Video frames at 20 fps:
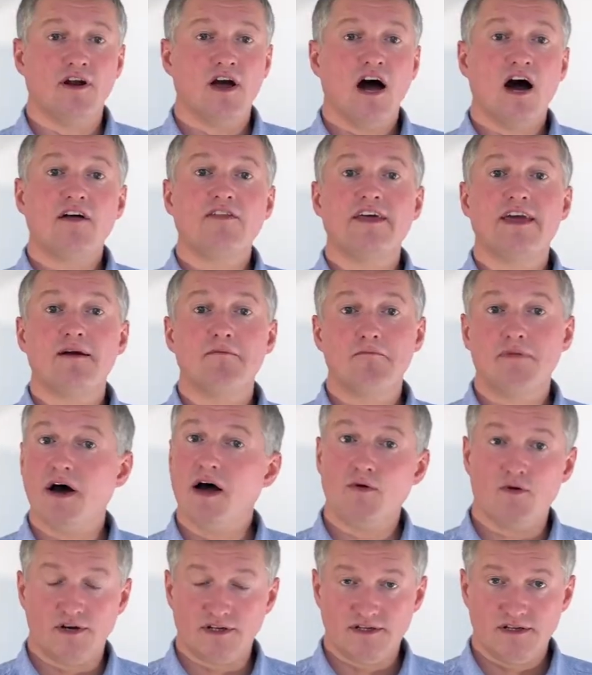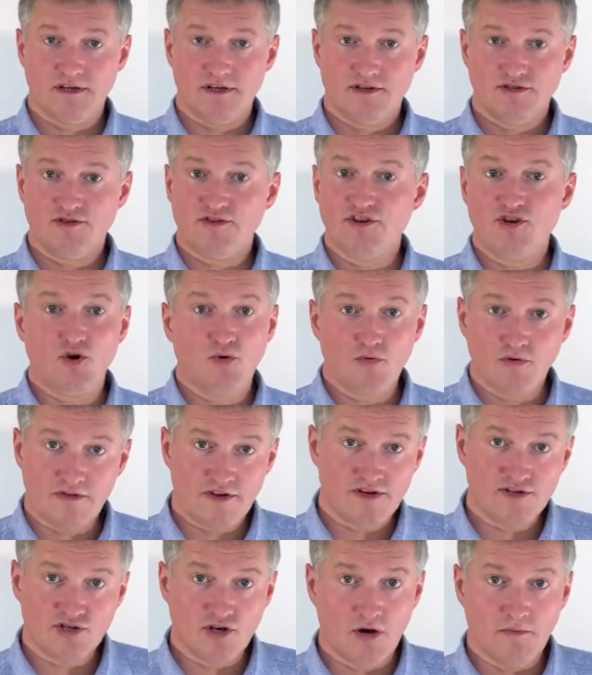Are they empowered? Do they know what
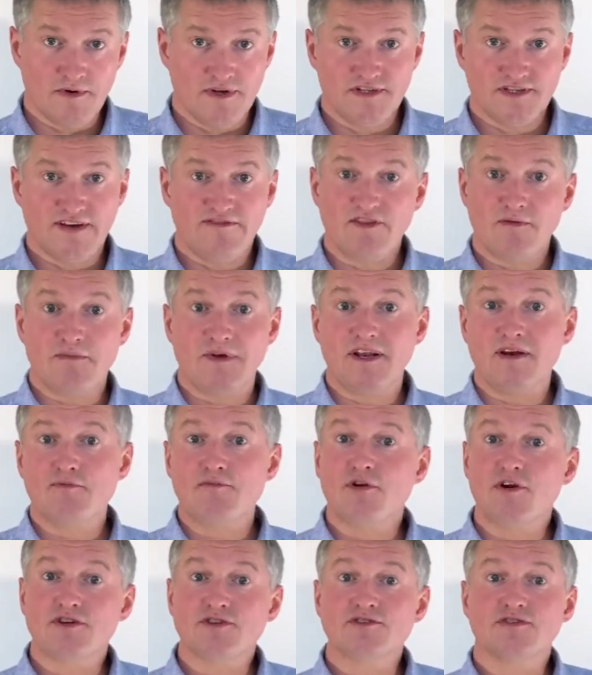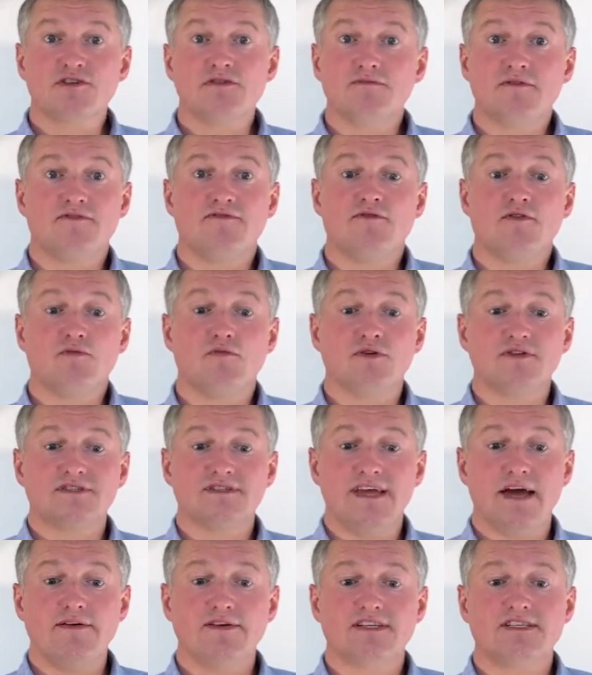their job is? Have they been a product owner before? What's
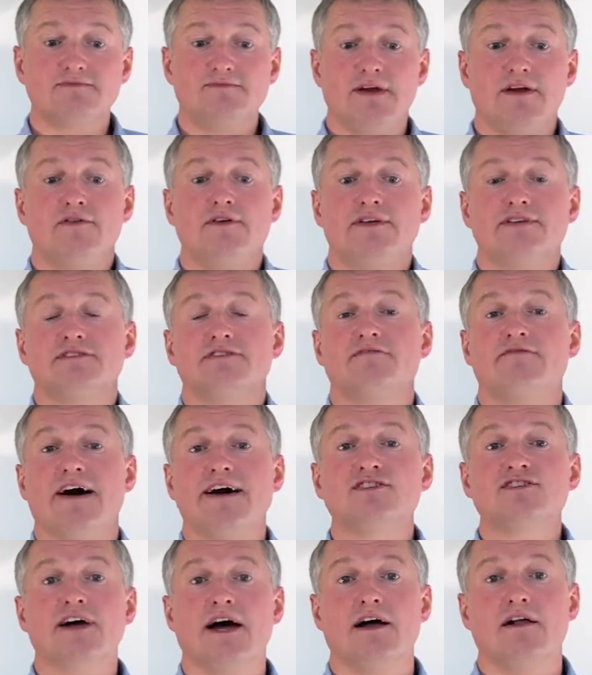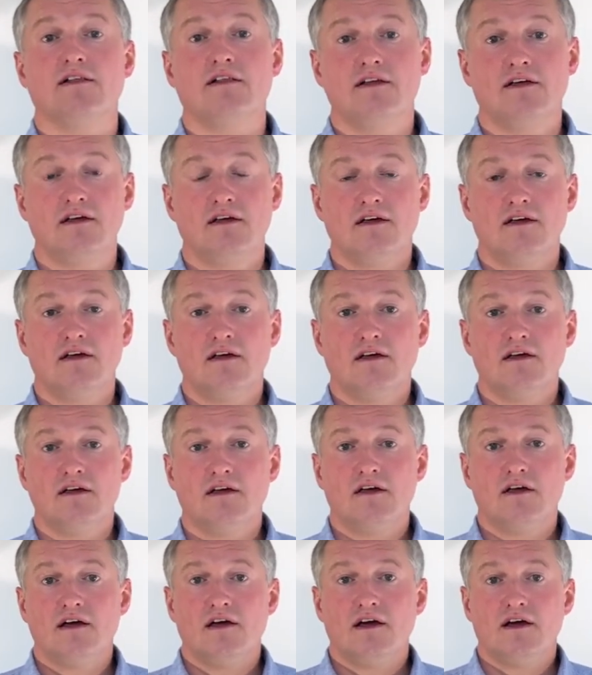their experience of Agile?
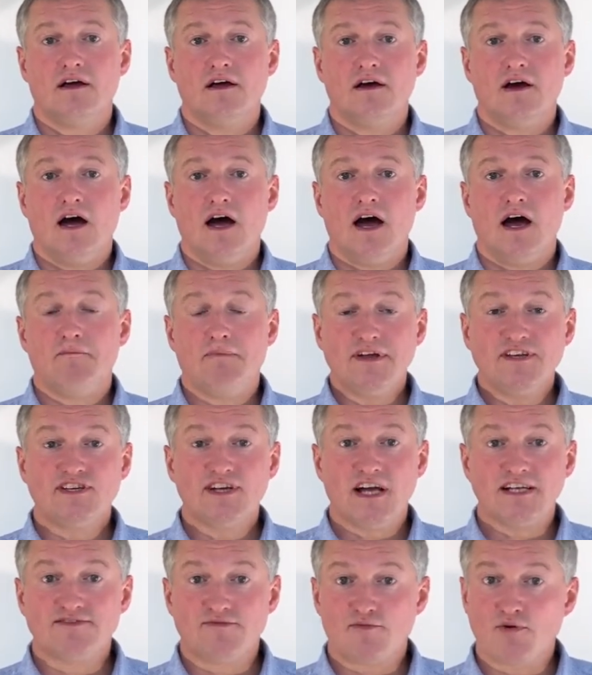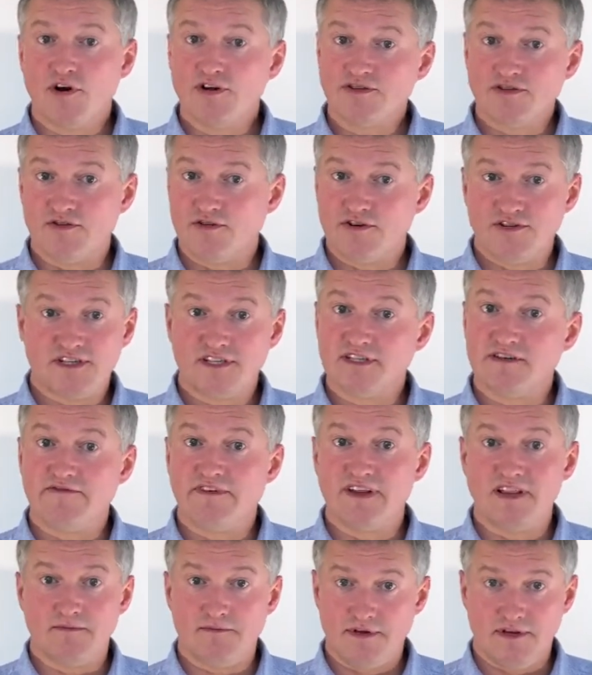A big challenge for product owners is
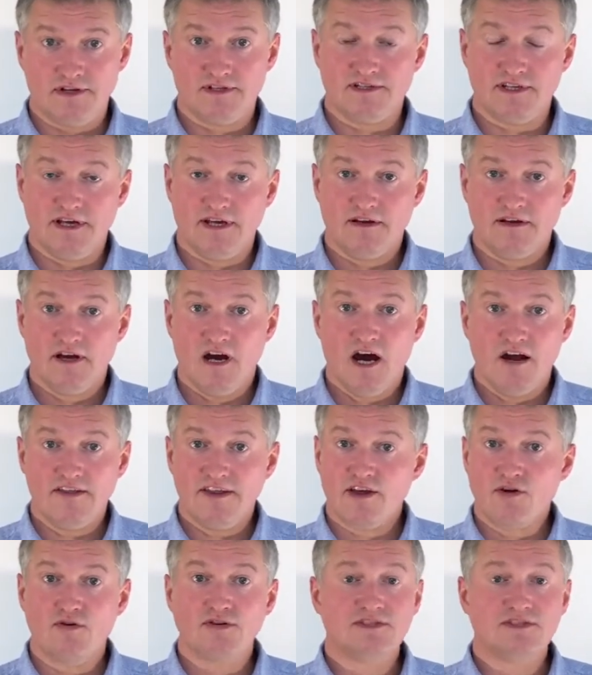availability. Are they going to